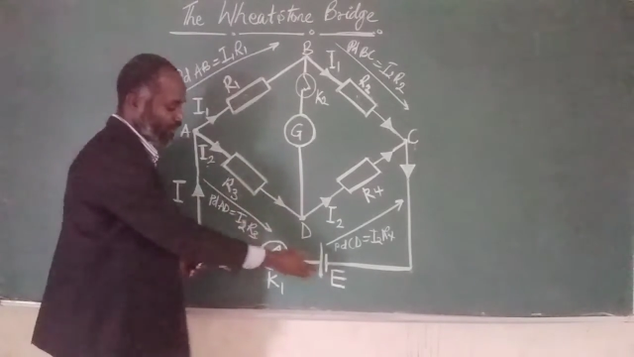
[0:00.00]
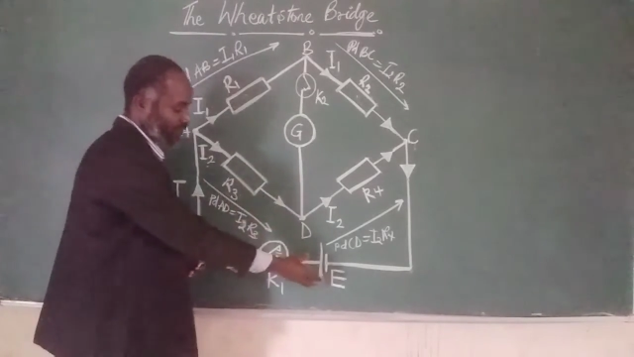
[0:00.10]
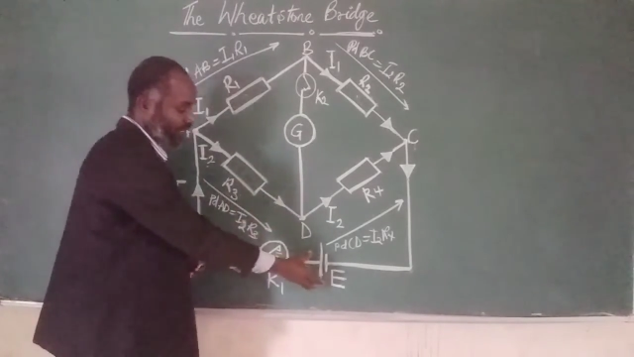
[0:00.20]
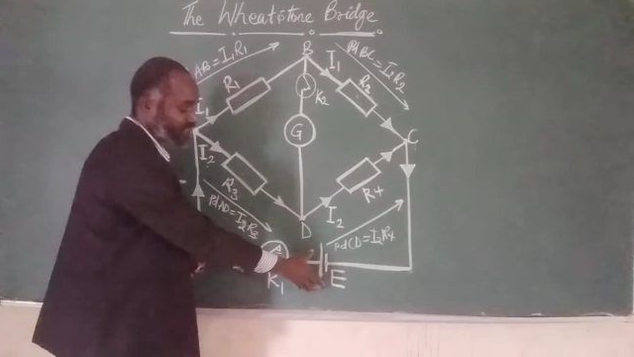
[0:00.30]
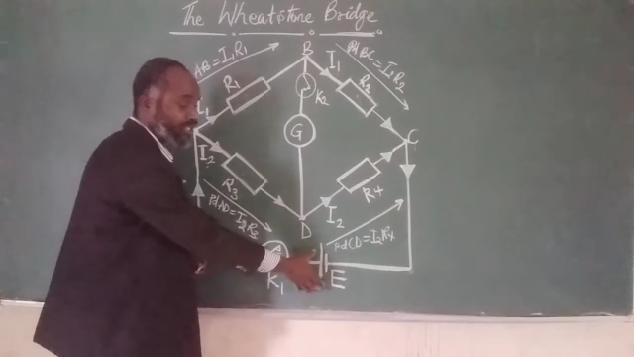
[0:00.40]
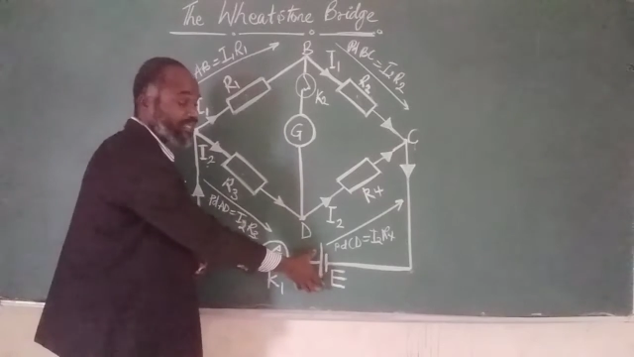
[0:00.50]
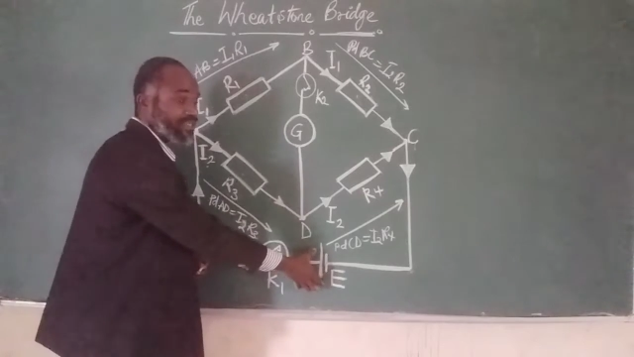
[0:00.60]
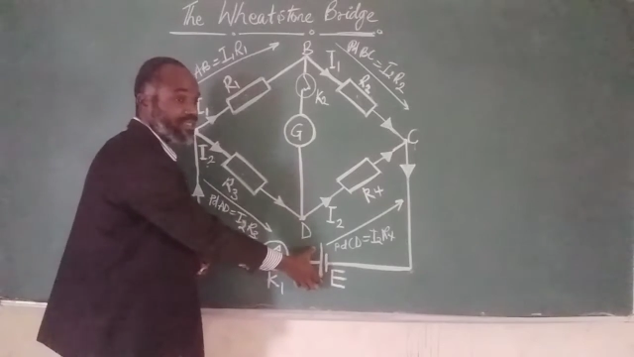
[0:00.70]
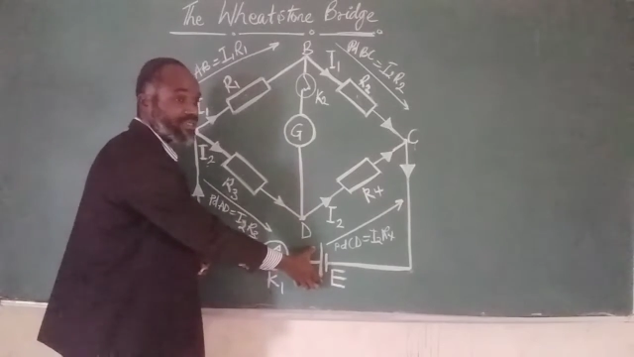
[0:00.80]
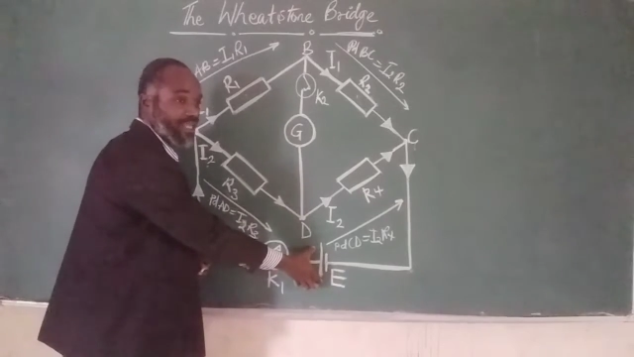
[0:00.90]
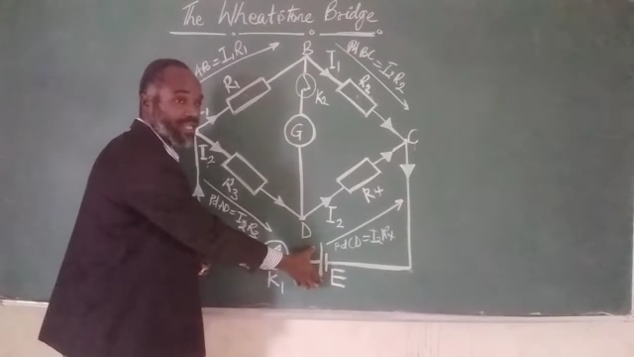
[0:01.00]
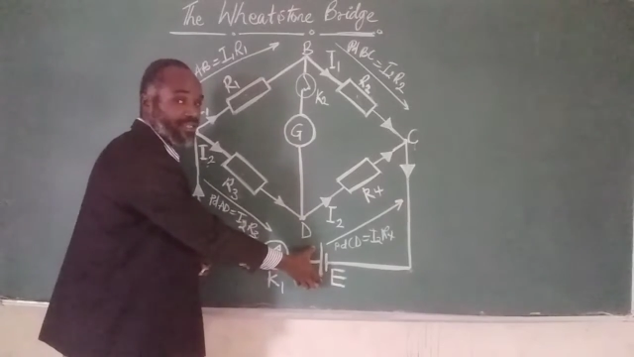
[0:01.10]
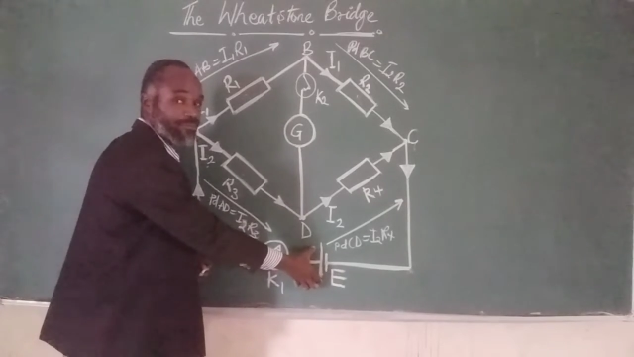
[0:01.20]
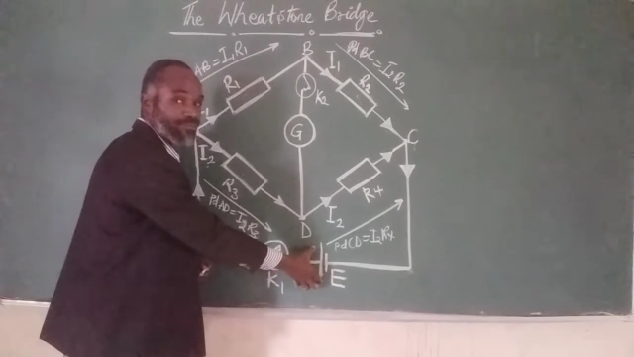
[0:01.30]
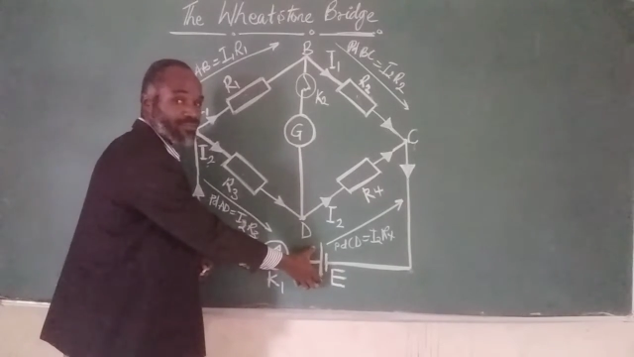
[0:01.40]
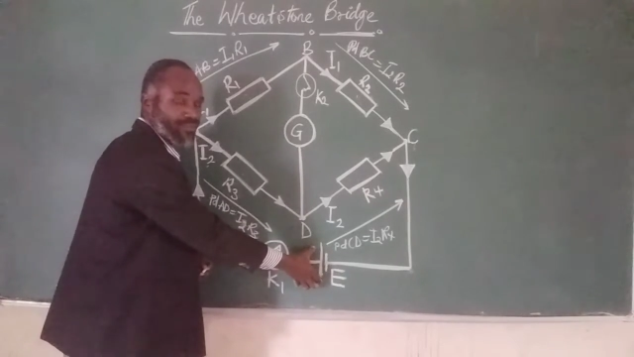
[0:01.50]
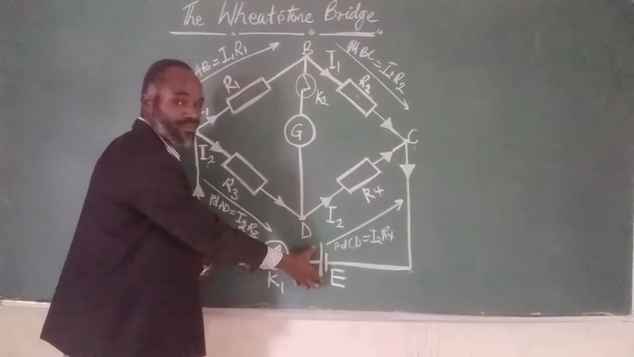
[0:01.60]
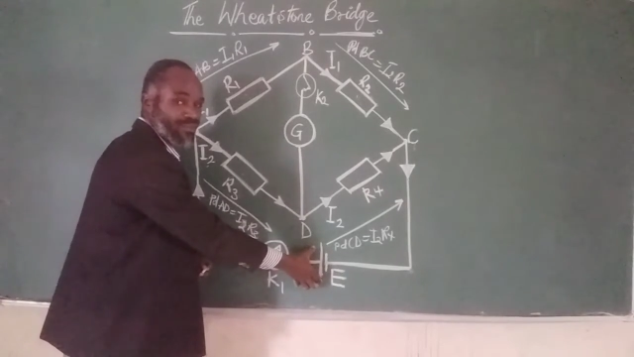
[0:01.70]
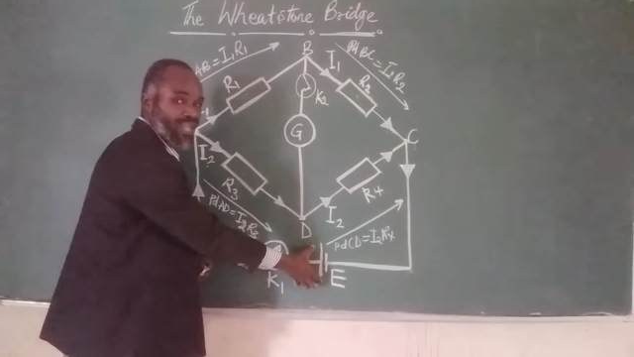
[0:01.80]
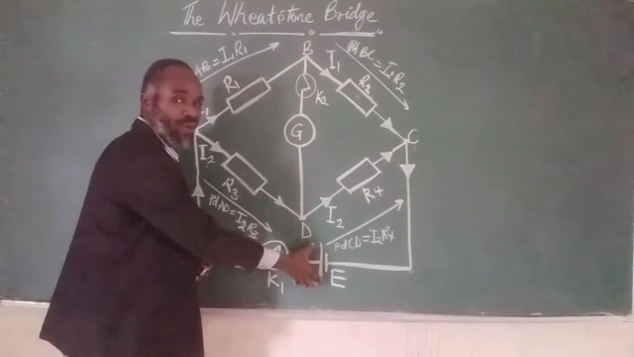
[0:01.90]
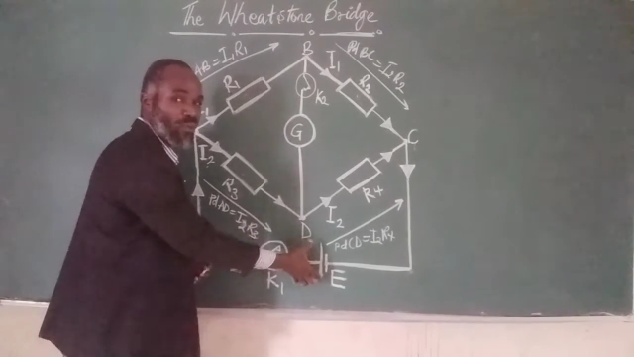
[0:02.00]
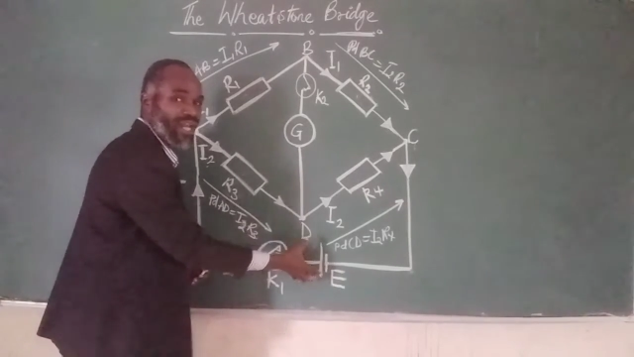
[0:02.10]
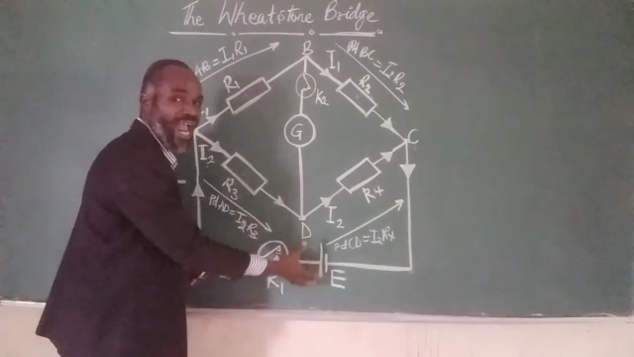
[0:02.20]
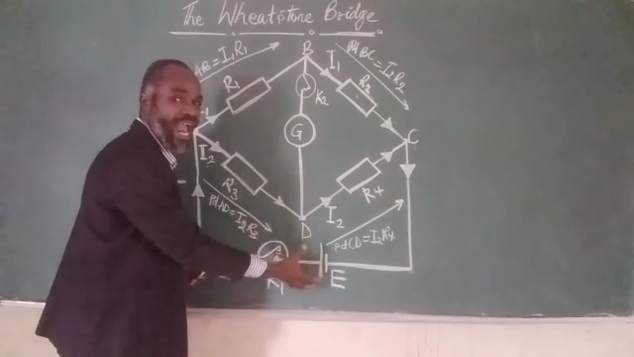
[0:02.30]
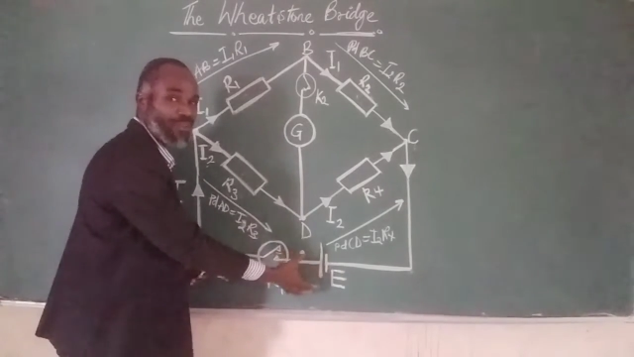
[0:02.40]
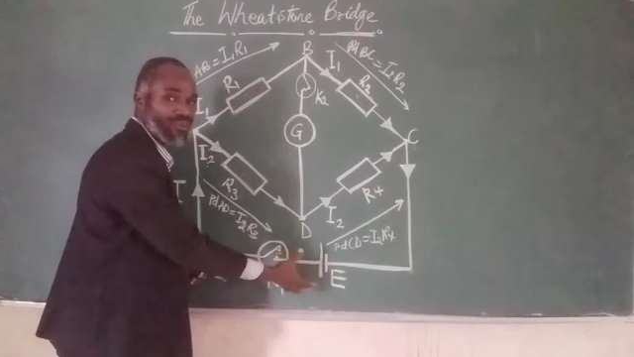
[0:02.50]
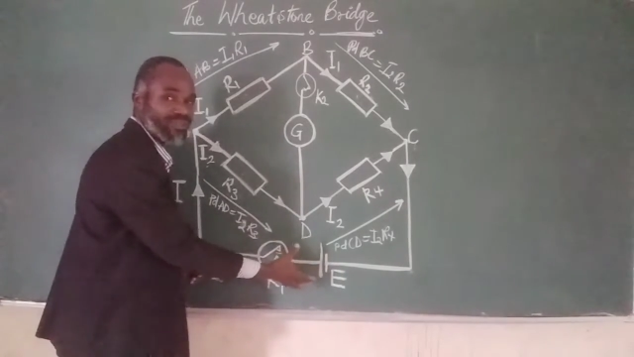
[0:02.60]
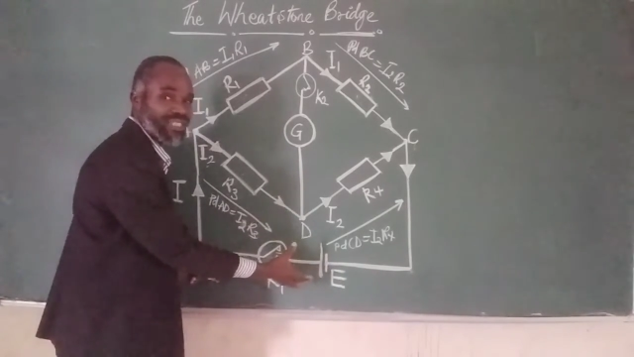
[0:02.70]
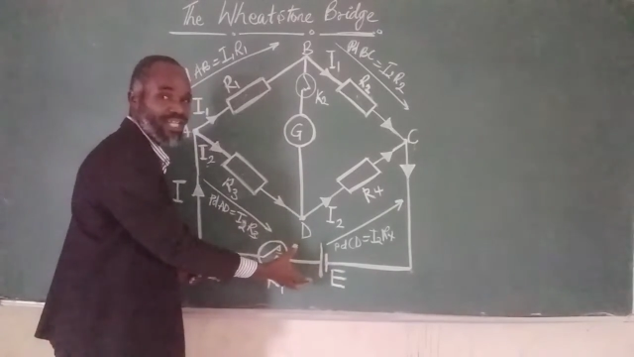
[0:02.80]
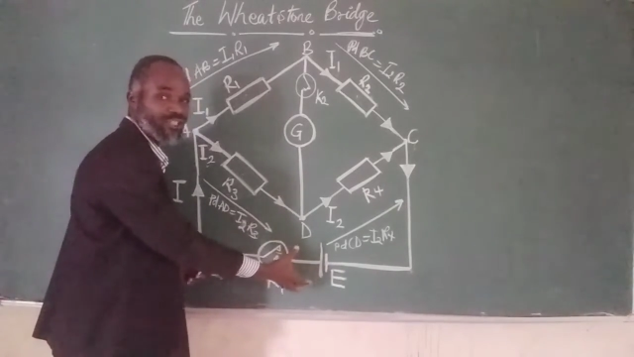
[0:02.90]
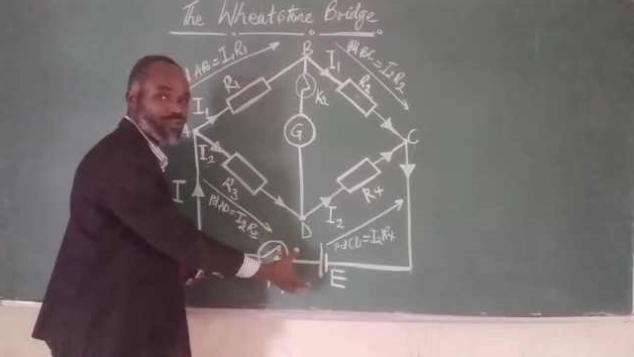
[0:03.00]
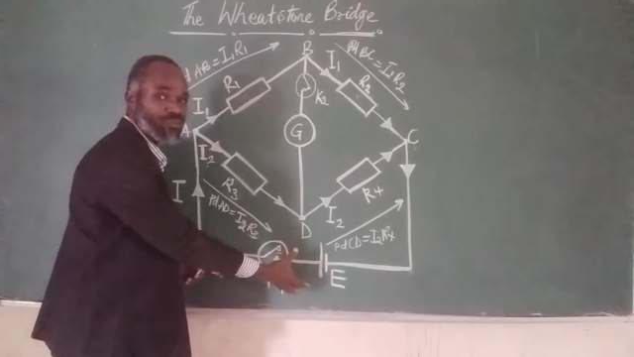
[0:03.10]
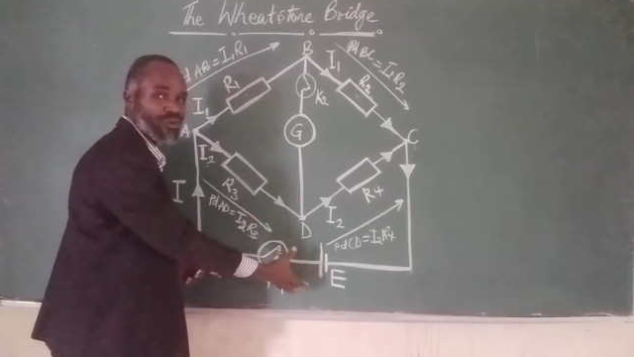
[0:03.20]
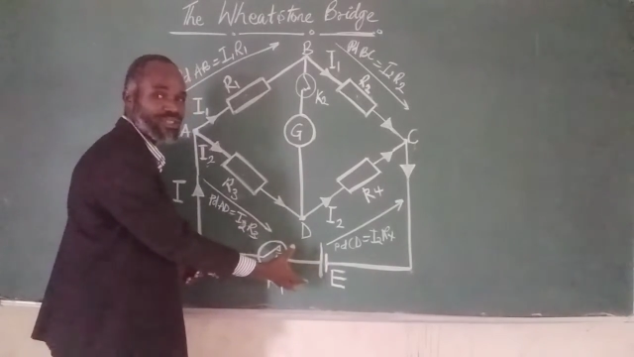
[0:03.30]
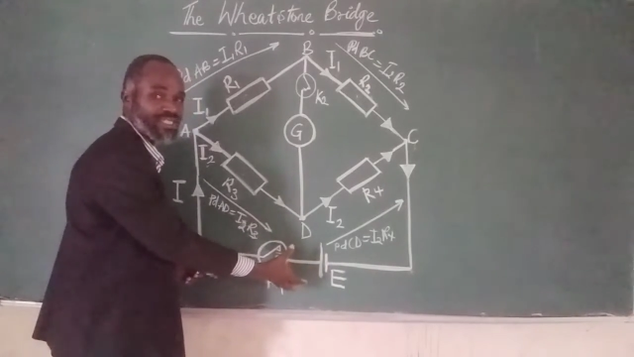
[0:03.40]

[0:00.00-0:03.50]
This is the cell, and what happens at this point